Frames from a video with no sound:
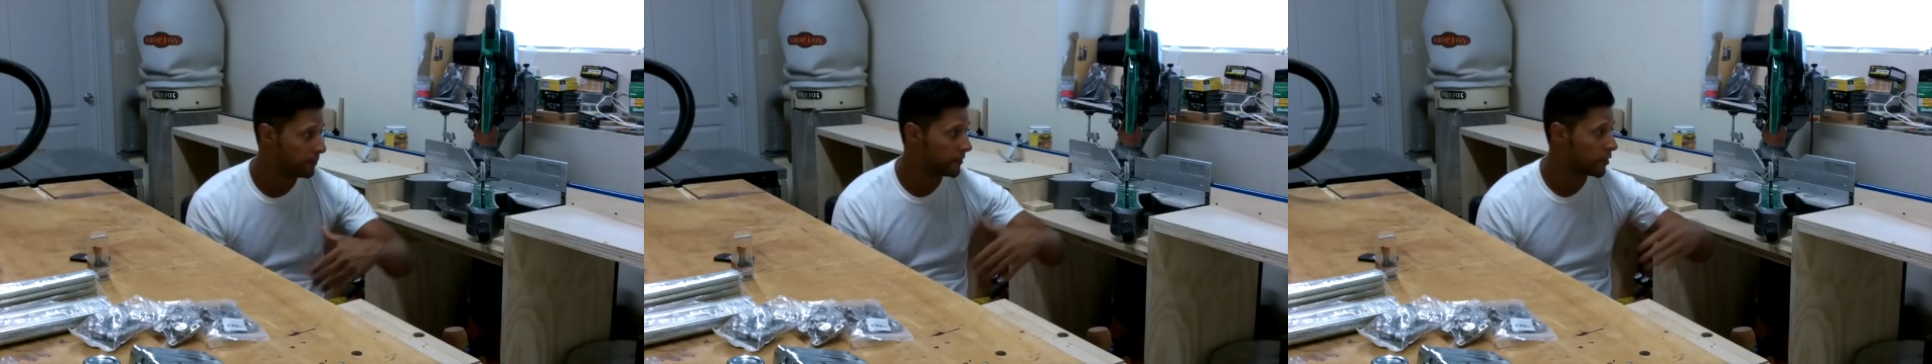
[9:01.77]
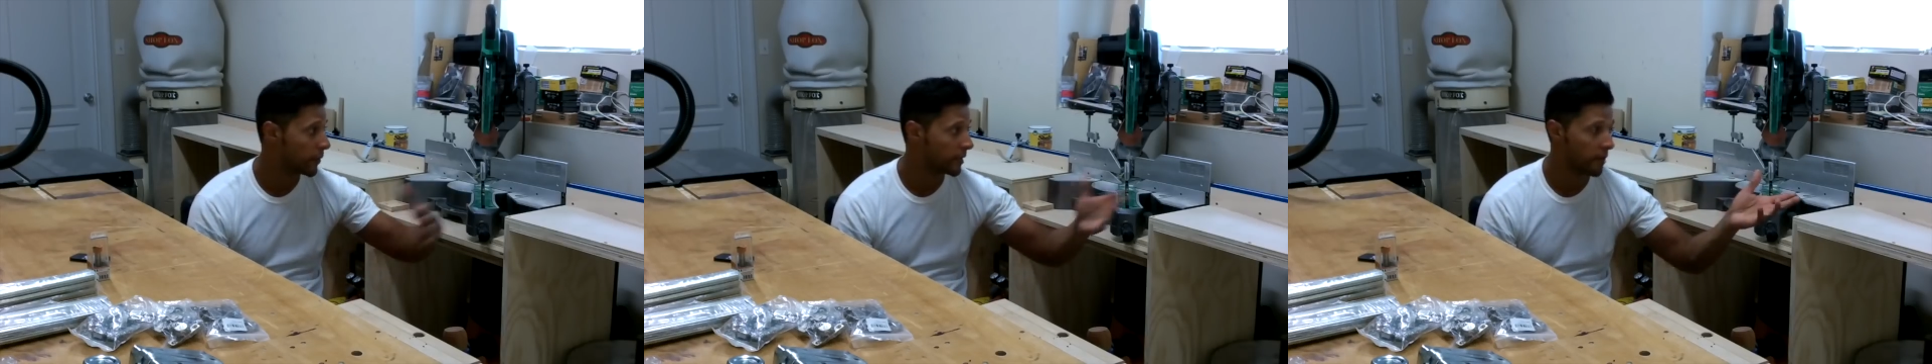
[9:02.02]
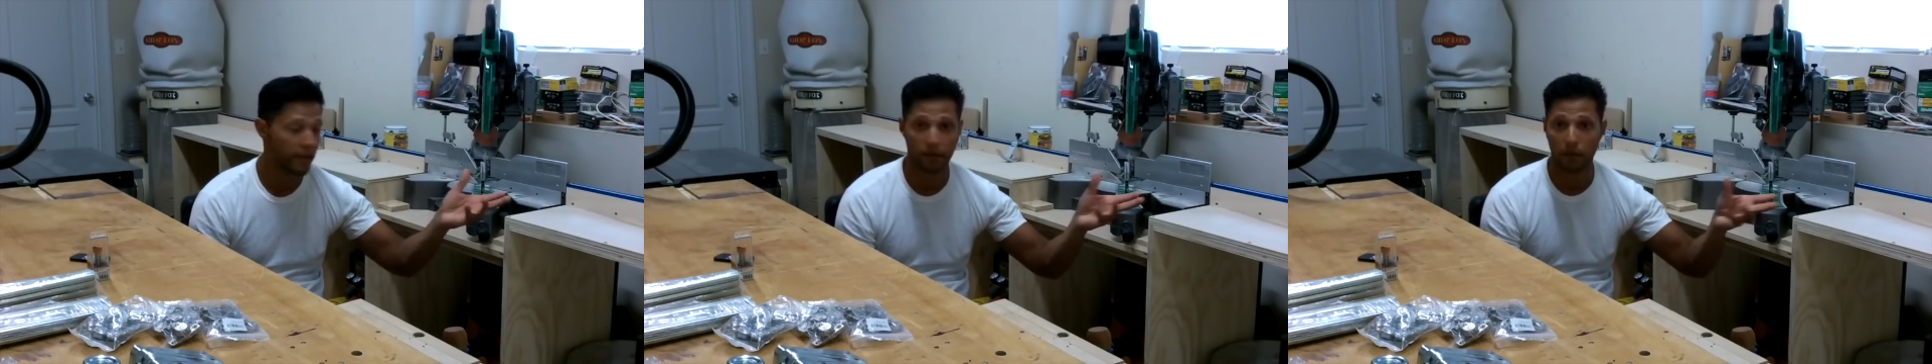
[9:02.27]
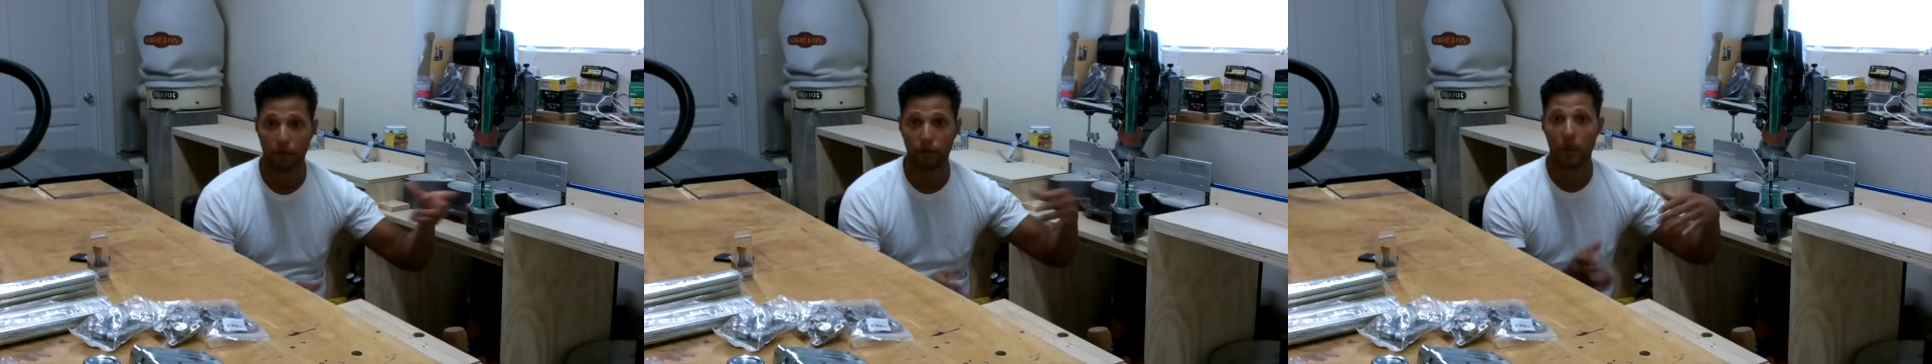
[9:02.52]
doing like a
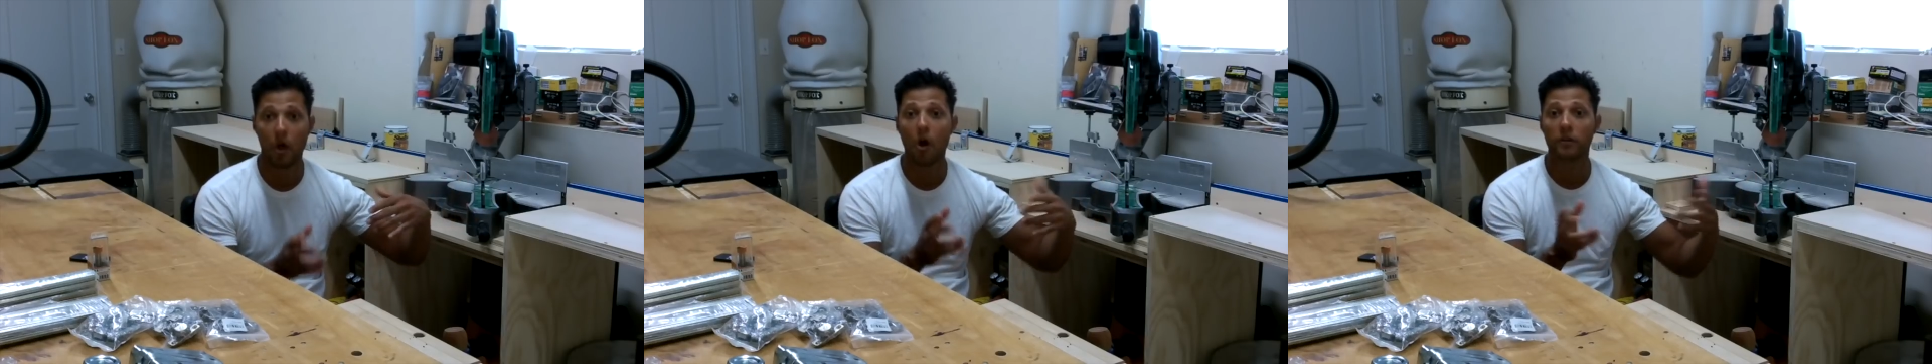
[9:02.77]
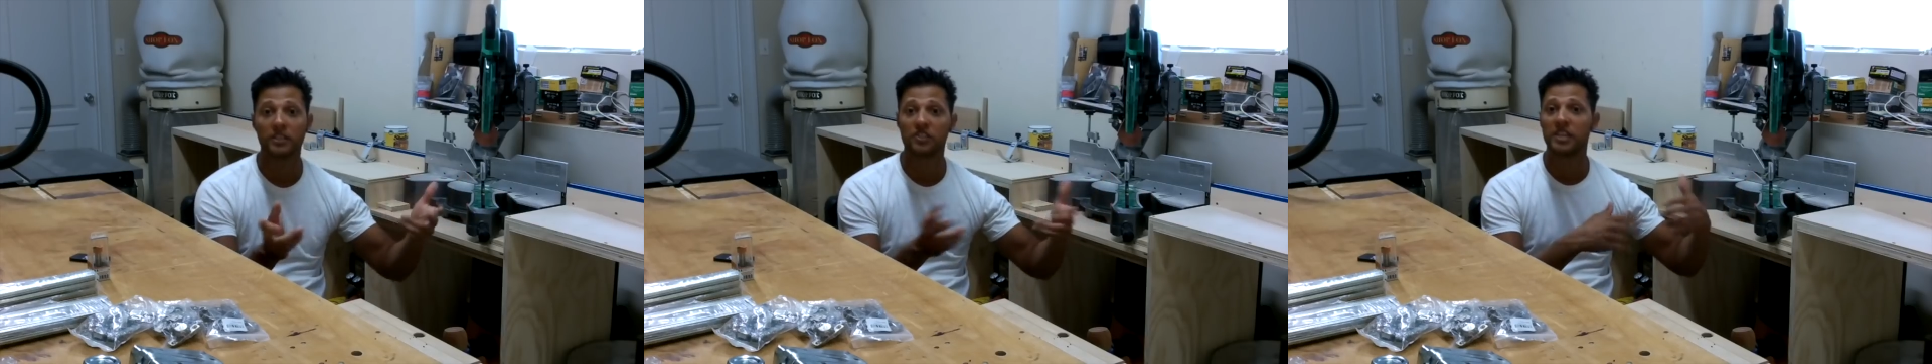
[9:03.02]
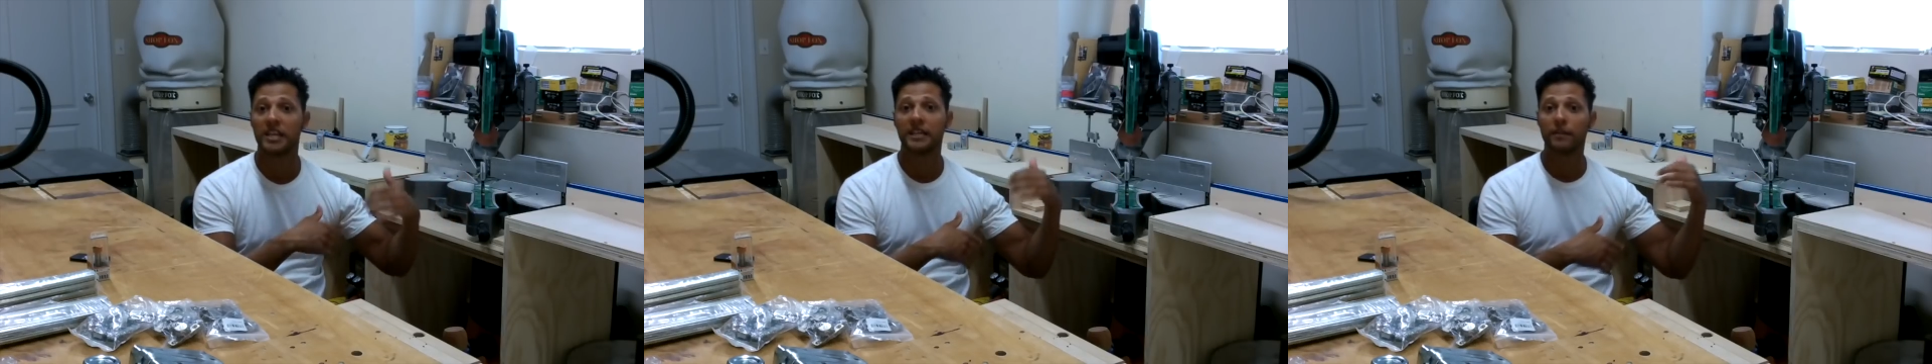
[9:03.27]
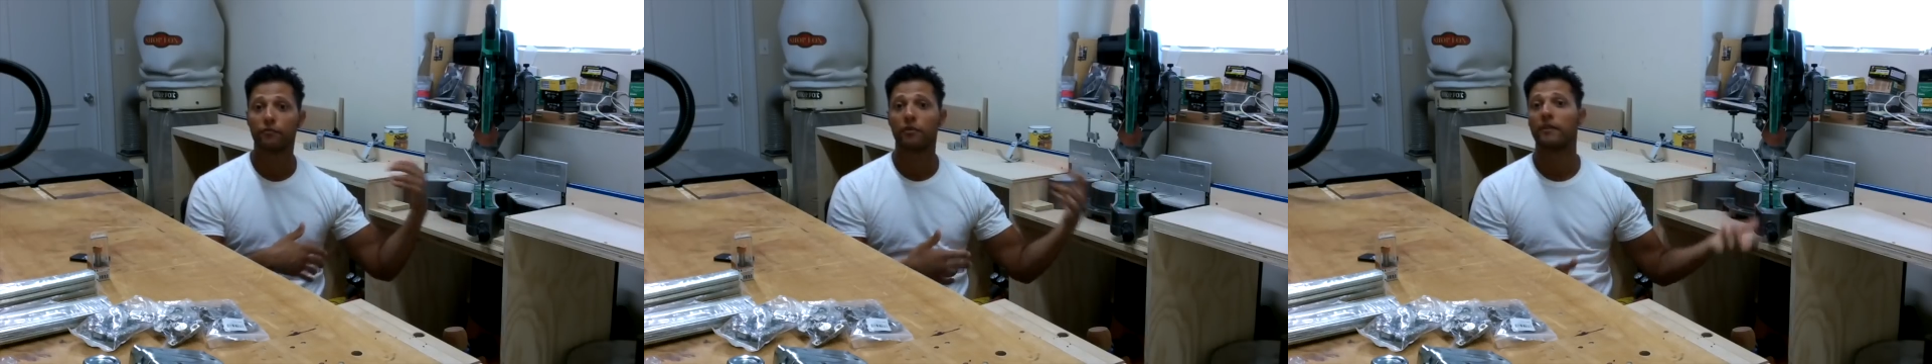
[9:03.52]
little vlog, they're
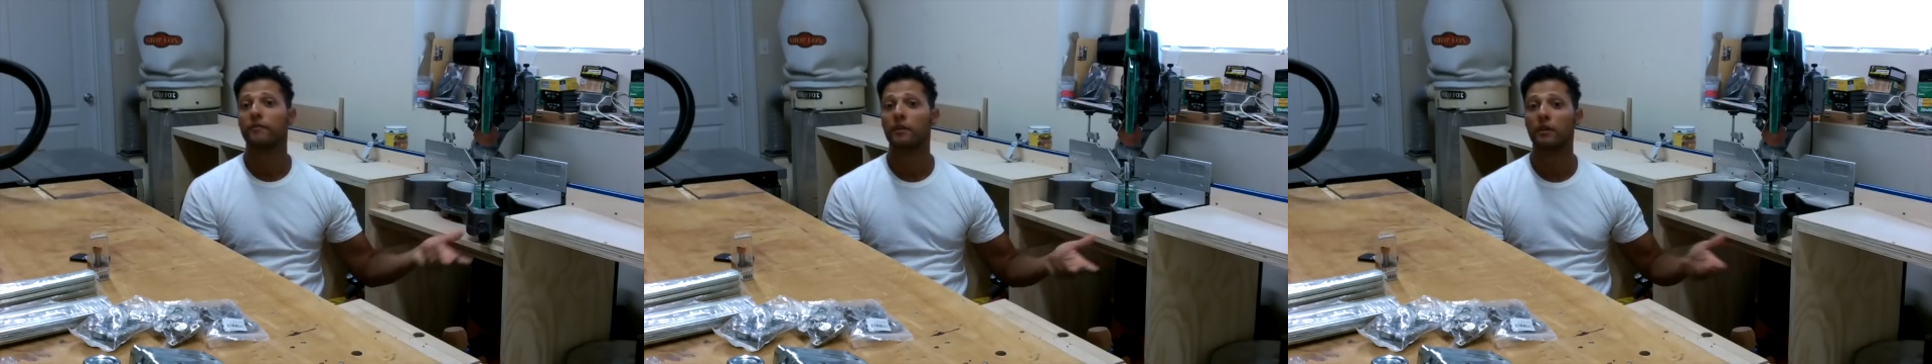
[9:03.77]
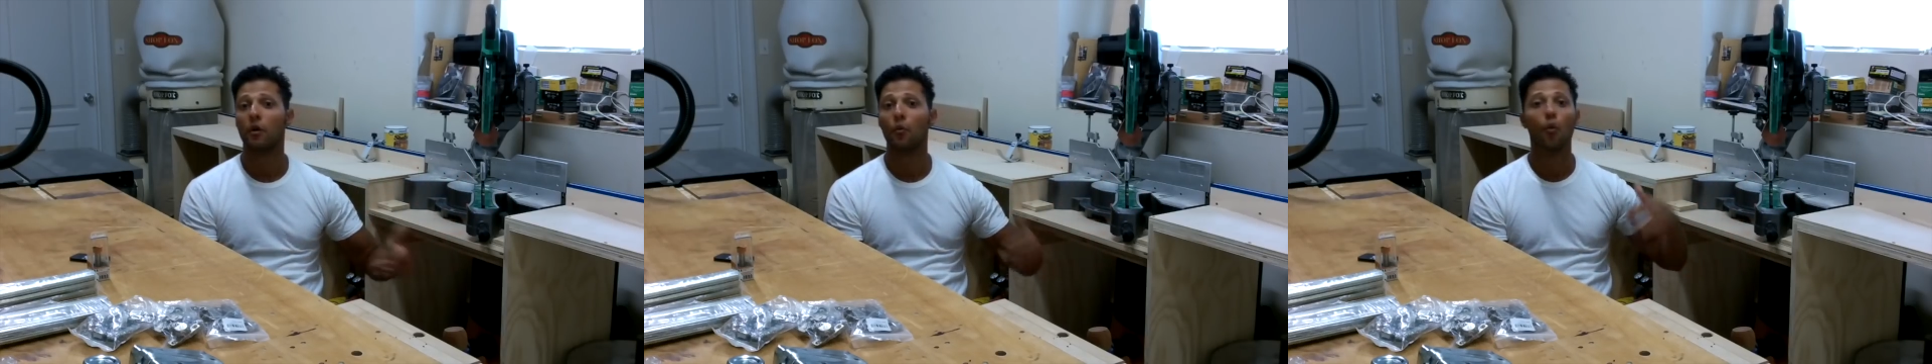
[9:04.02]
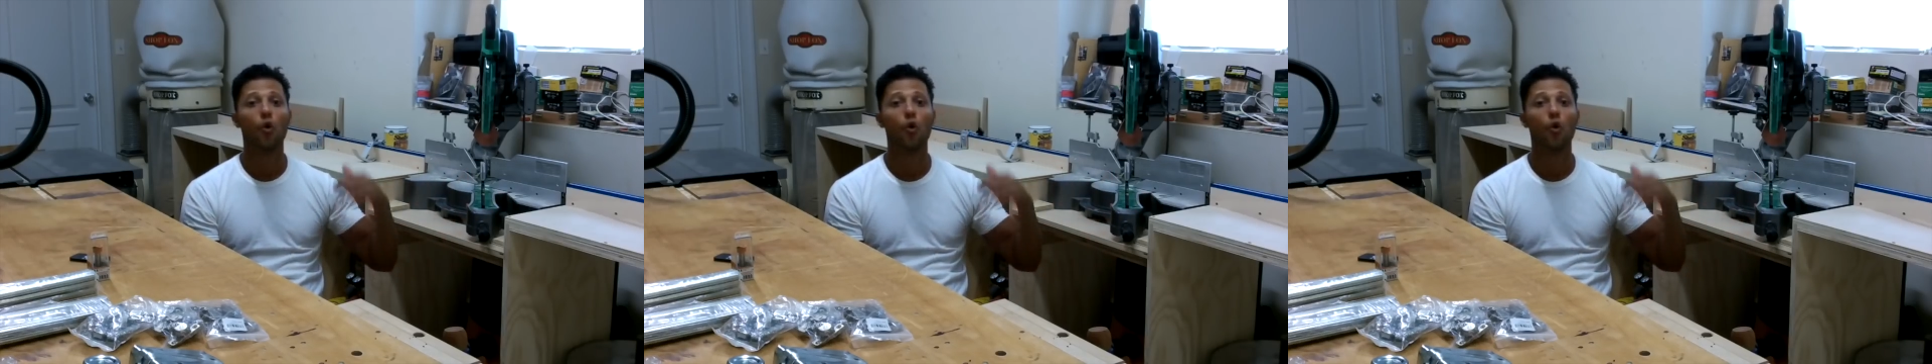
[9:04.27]
standing in front of a